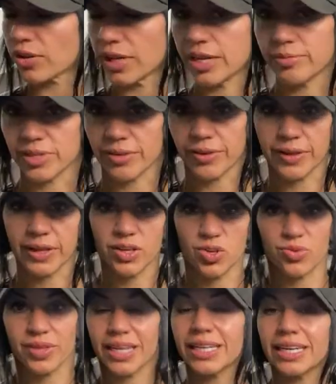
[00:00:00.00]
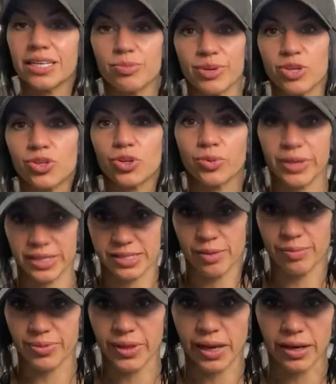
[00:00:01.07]
claims everything. They need to be doing
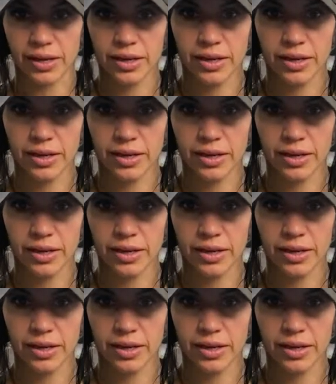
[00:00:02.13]
something.